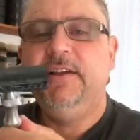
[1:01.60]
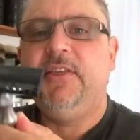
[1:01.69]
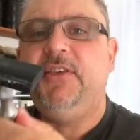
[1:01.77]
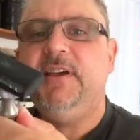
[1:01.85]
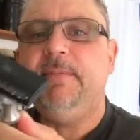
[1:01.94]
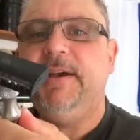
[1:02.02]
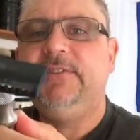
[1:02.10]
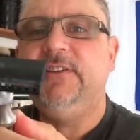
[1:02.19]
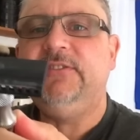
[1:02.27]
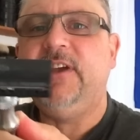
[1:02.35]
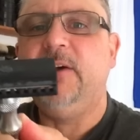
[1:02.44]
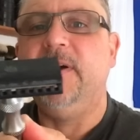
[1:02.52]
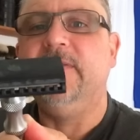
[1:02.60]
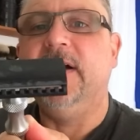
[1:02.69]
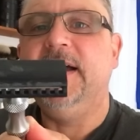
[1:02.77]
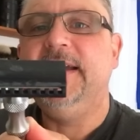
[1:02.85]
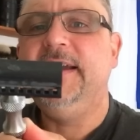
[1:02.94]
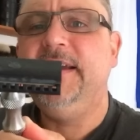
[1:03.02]
the thing about this, however,
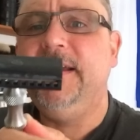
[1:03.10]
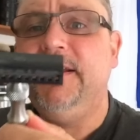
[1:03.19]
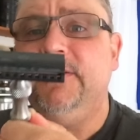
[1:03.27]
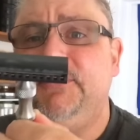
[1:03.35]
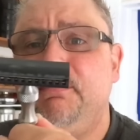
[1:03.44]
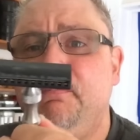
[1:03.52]
it is